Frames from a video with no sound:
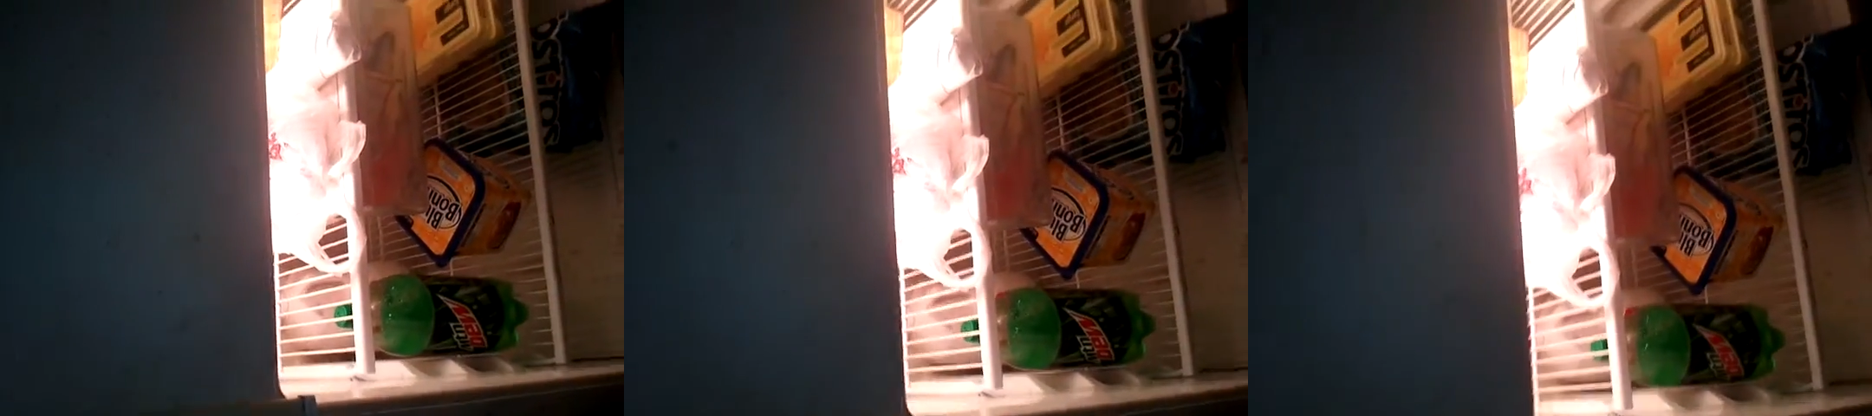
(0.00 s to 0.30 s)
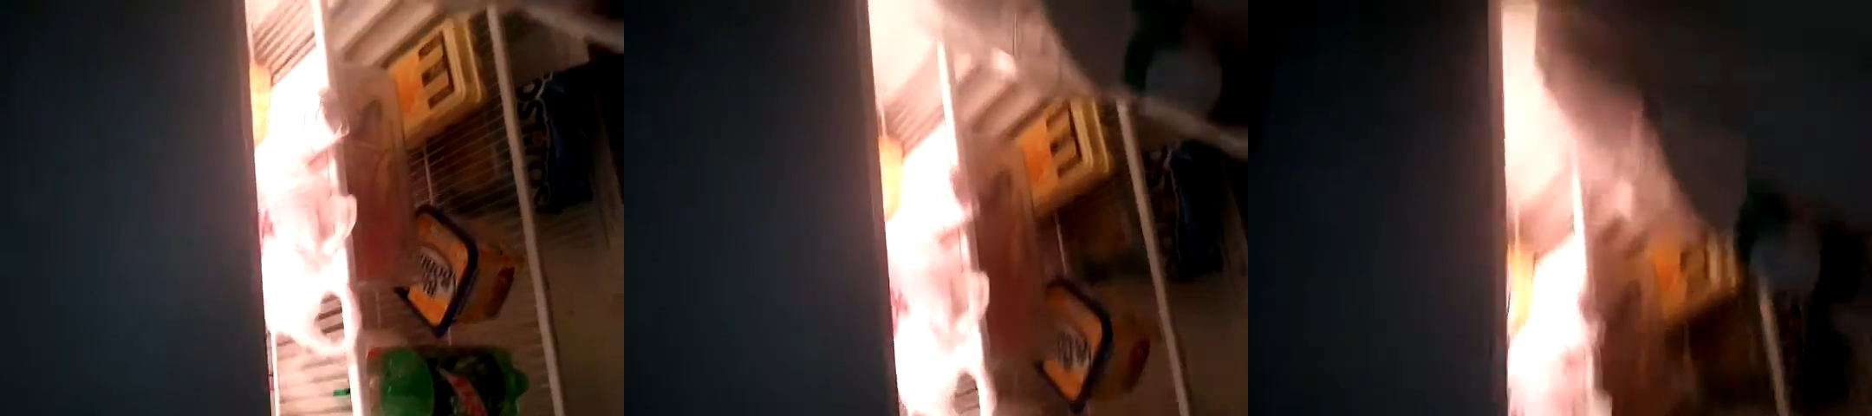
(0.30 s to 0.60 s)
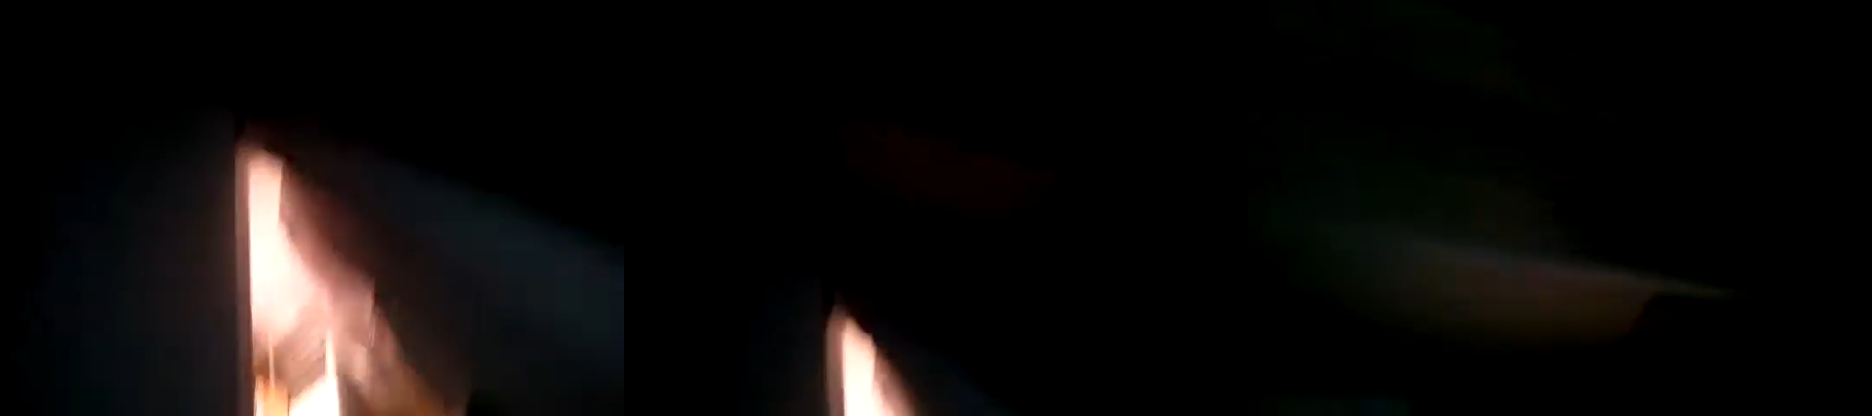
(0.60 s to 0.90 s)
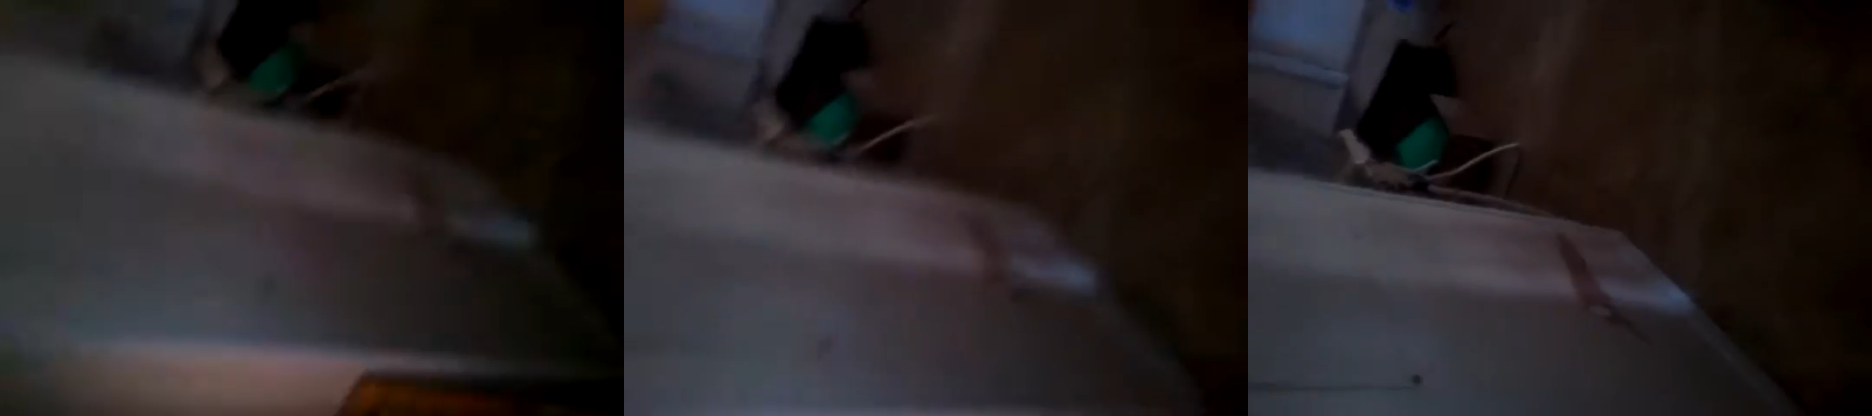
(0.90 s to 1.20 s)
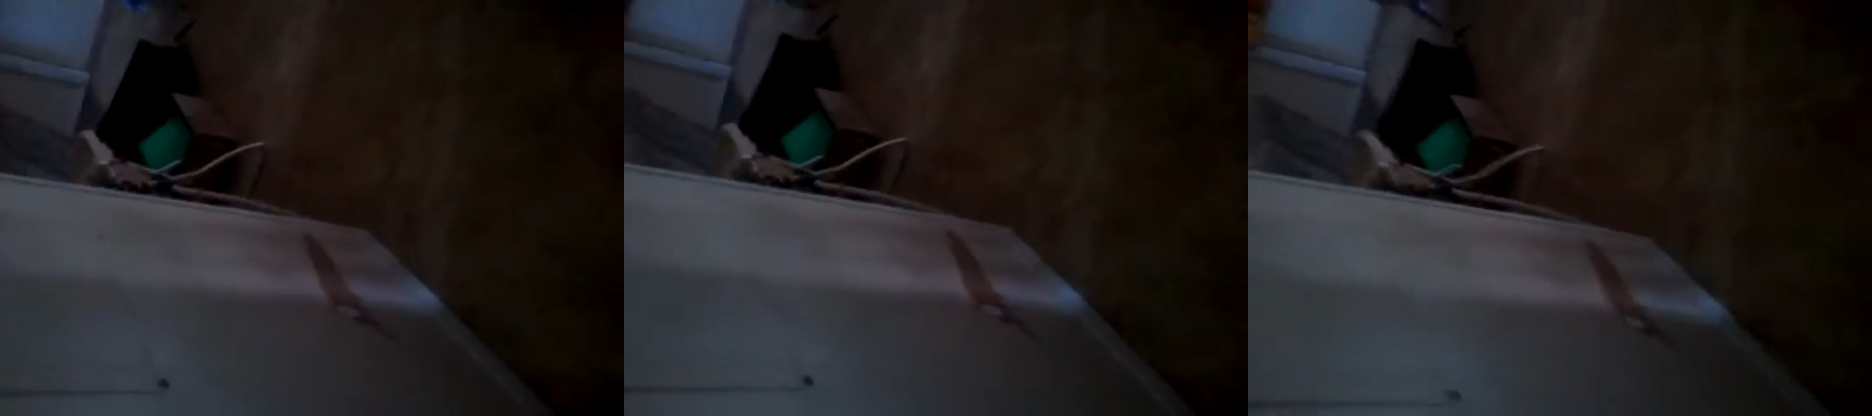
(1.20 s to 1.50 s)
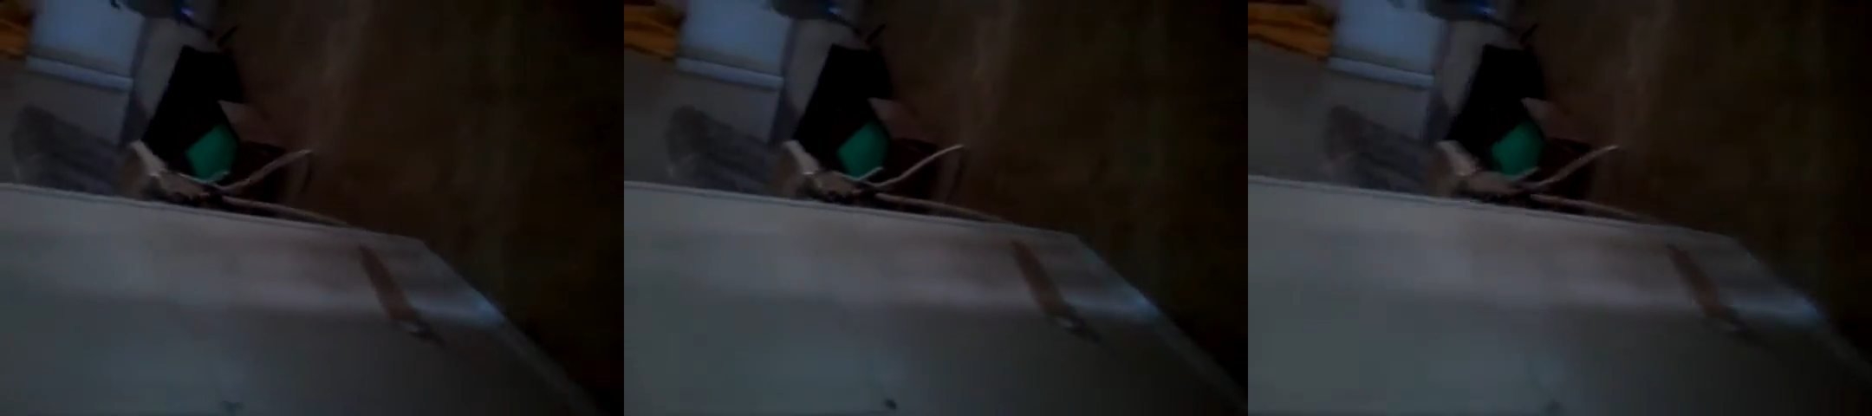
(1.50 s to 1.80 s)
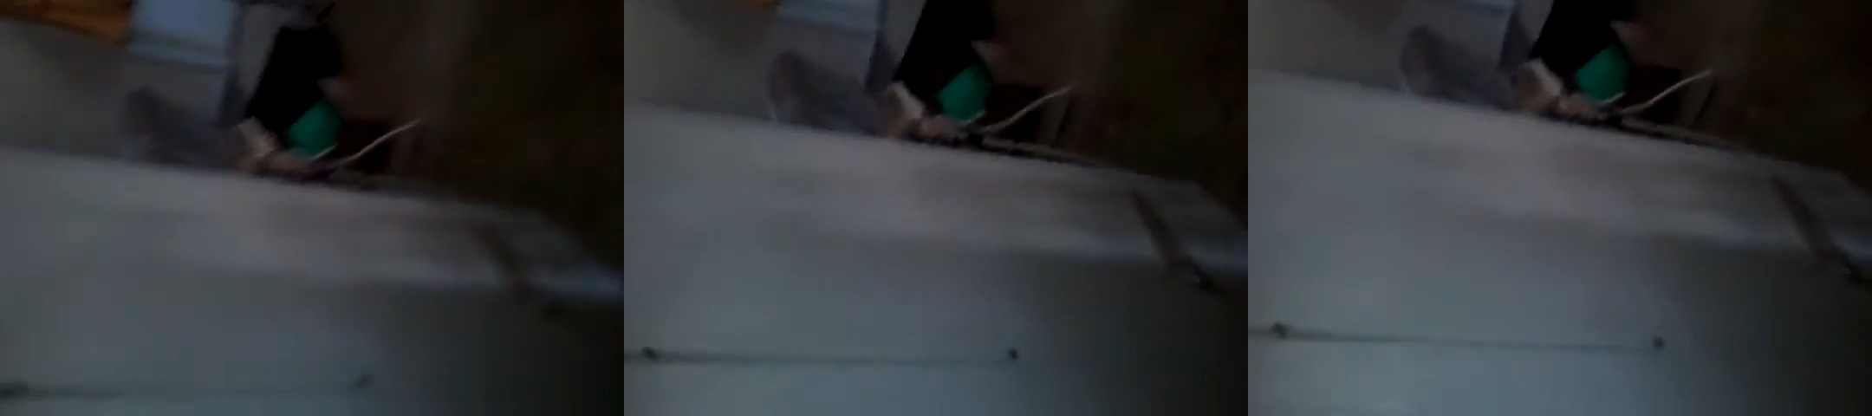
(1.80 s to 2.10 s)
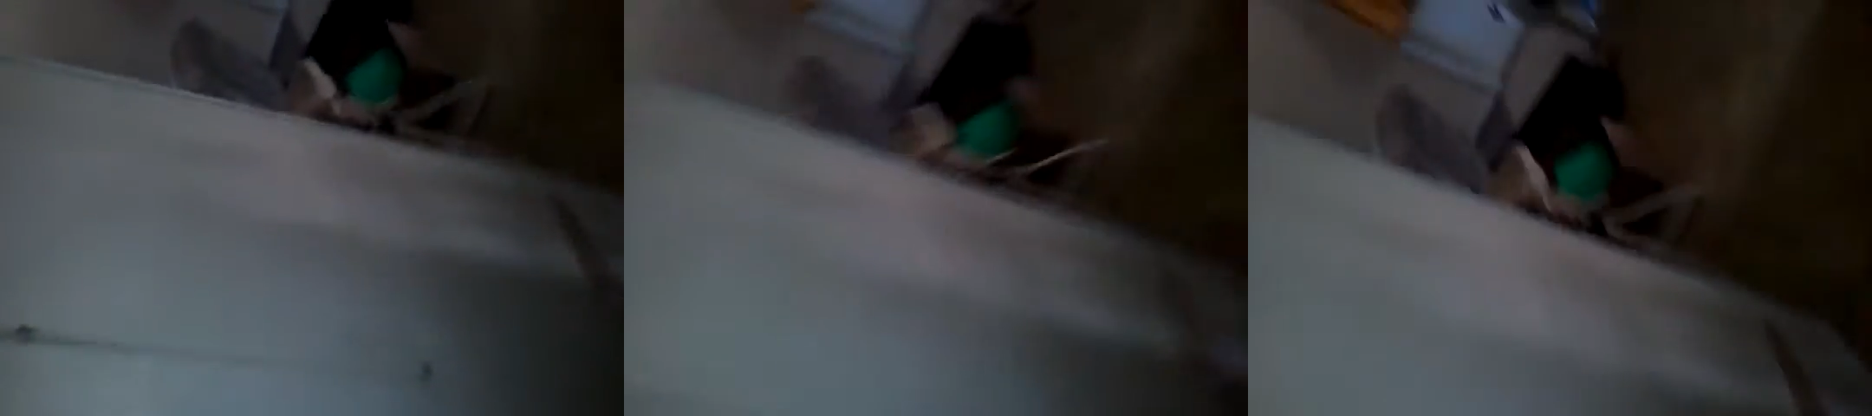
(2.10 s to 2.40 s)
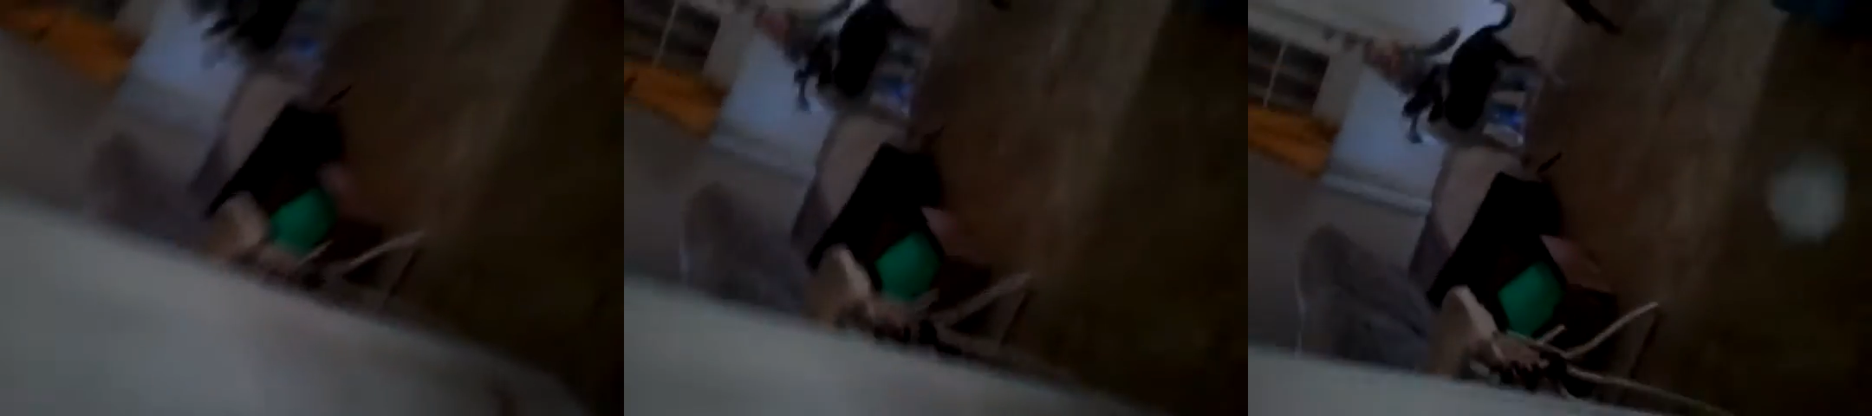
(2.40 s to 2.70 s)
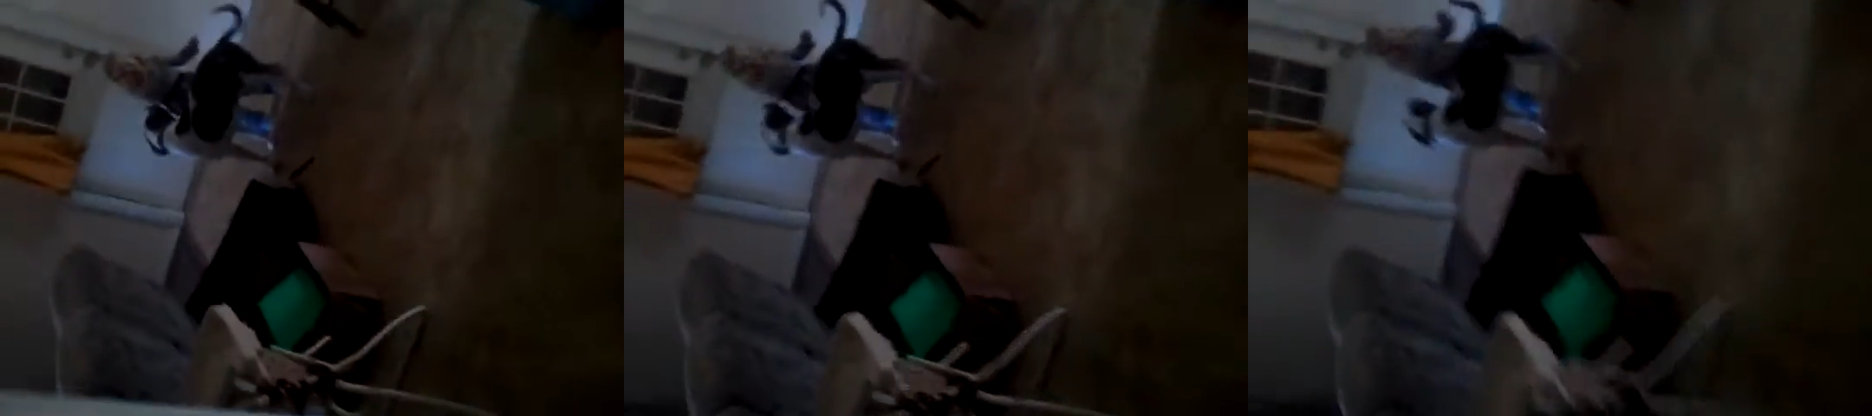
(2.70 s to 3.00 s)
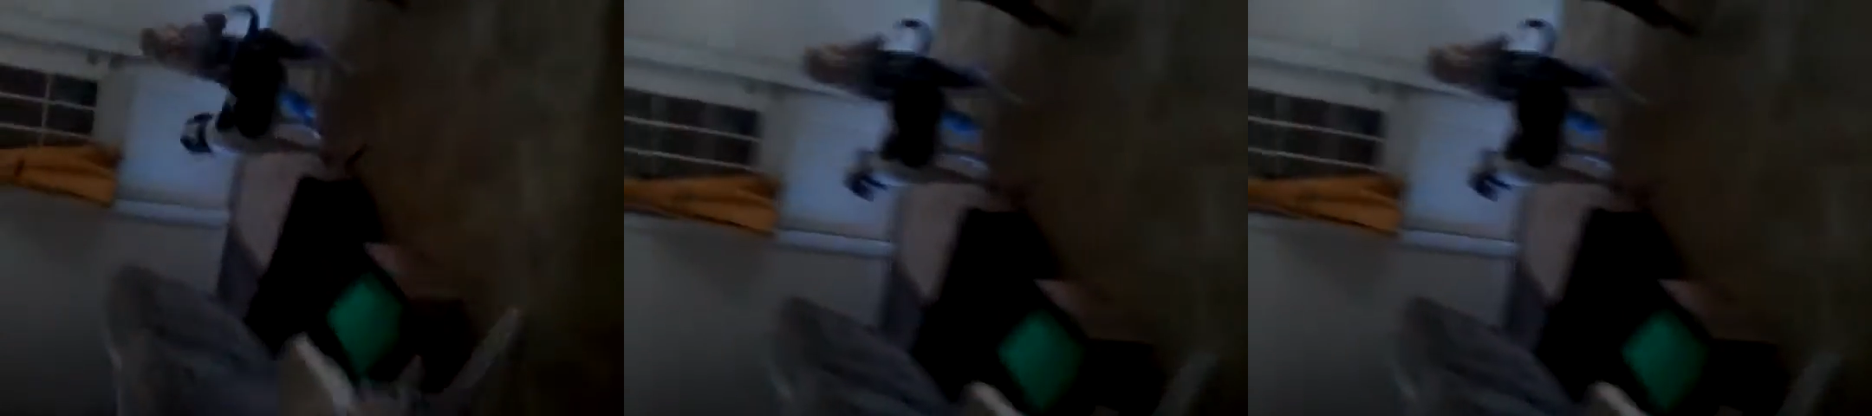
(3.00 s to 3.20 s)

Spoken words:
[unreadable: no face in view]